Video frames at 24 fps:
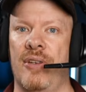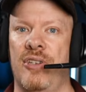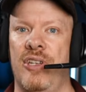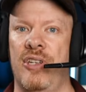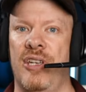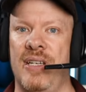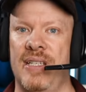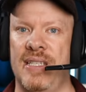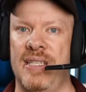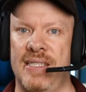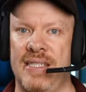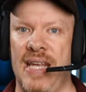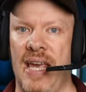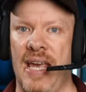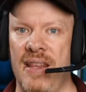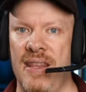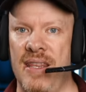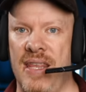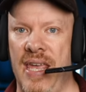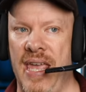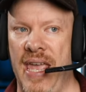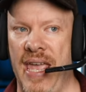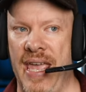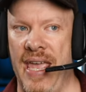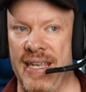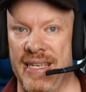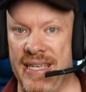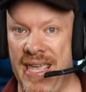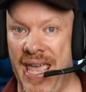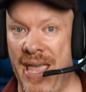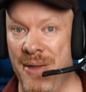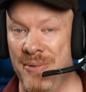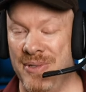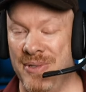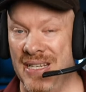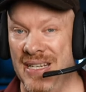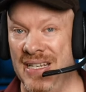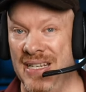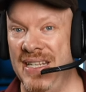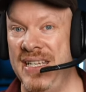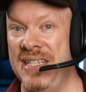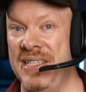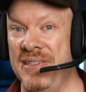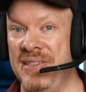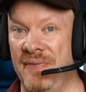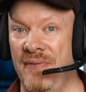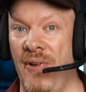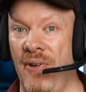you could stand there and count at
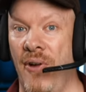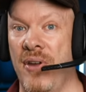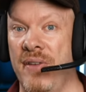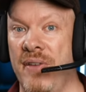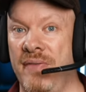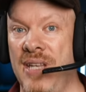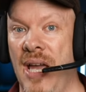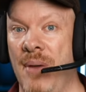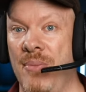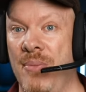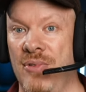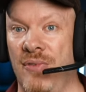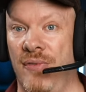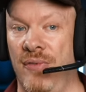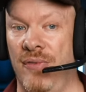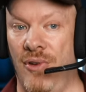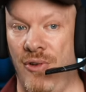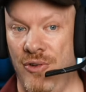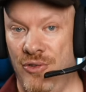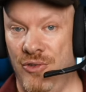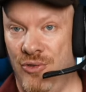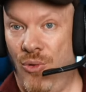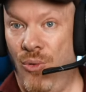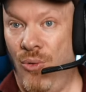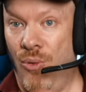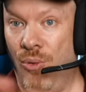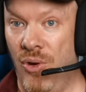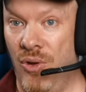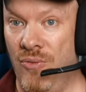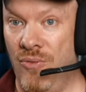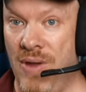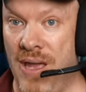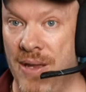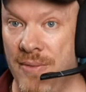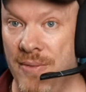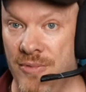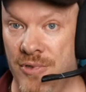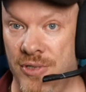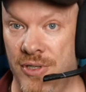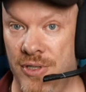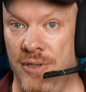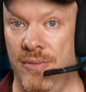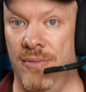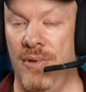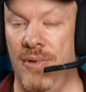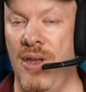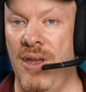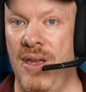least five damselflies all around
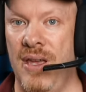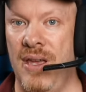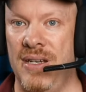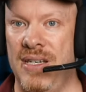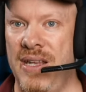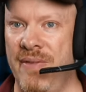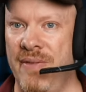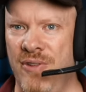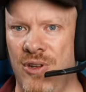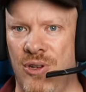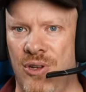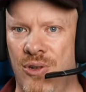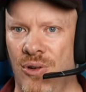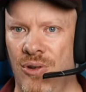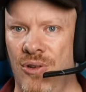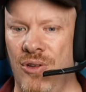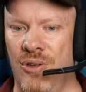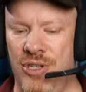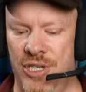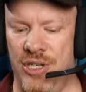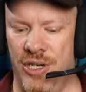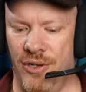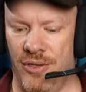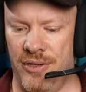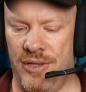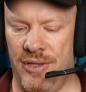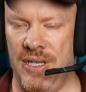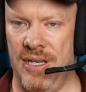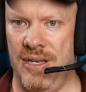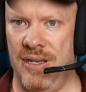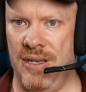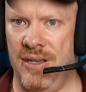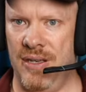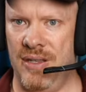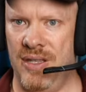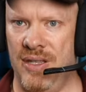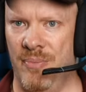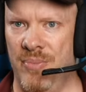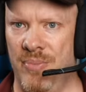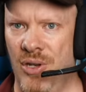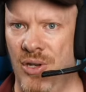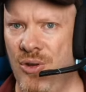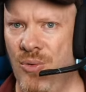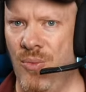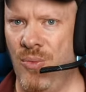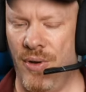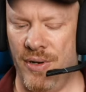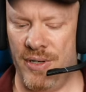you, different colours. You got the uh, the
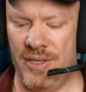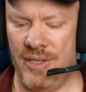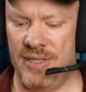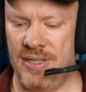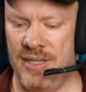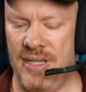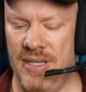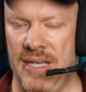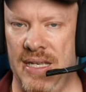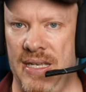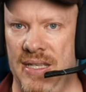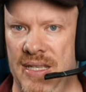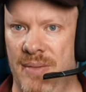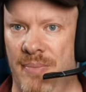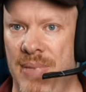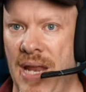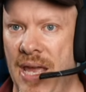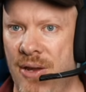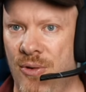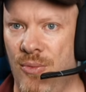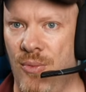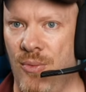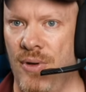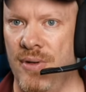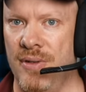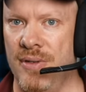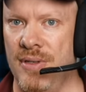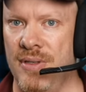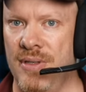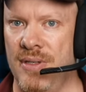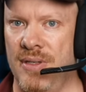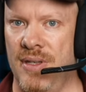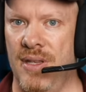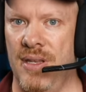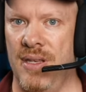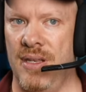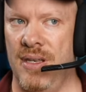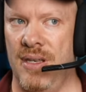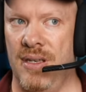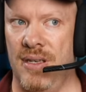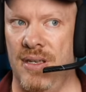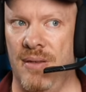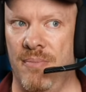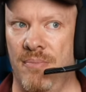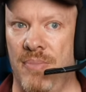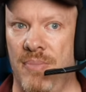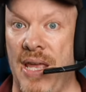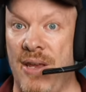blue ones, the uh, the black ones, the
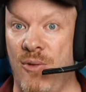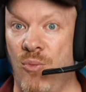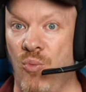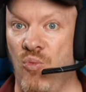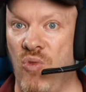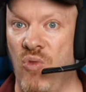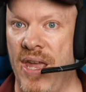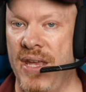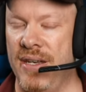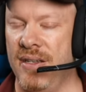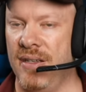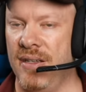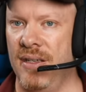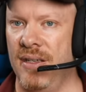uh, black and red.